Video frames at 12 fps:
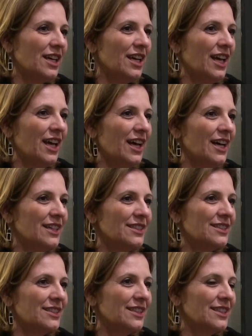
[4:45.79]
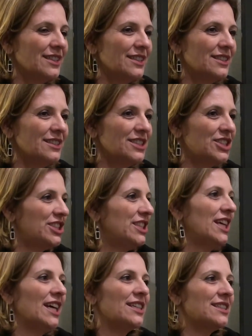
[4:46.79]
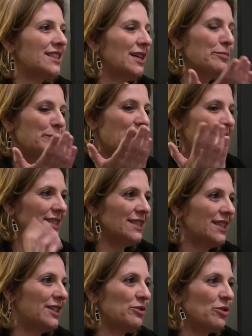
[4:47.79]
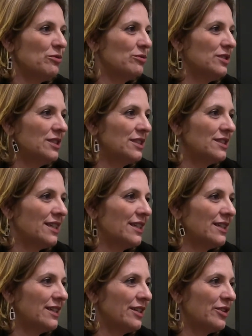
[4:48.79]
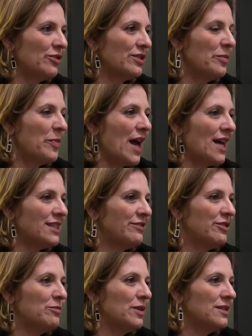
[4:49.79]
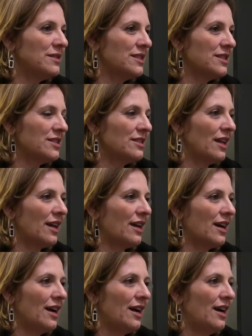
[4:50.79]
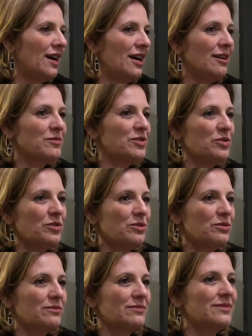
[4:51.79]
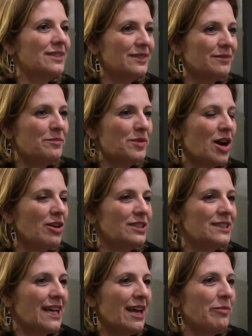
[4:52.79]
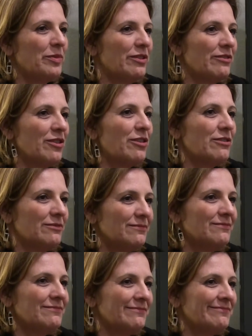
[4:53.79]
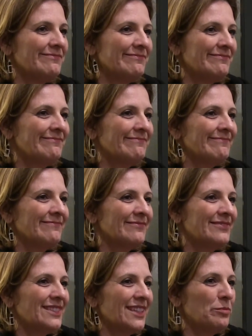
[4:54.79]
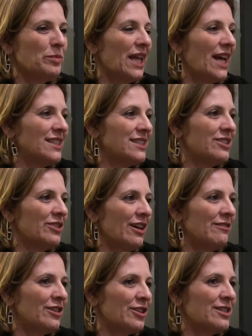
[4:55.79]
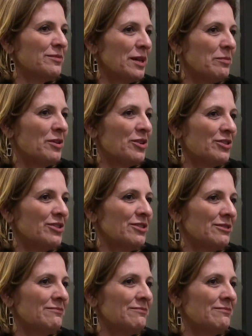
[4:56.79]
And she has amazingly grown. It's like, the past few months is like, I'm so proud and happy of her and blessed to have her as my partner.